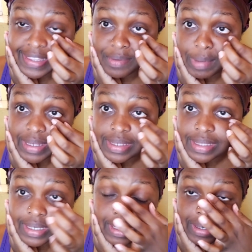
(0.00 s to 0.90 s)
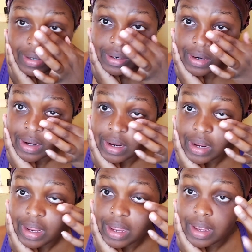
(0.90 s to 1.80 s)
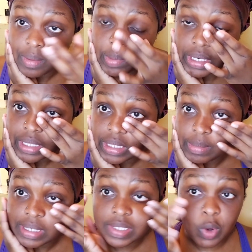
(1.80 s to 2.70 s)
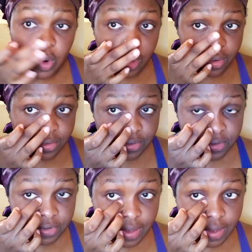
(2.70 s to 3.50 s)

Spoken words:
the mask, peeling the mask off.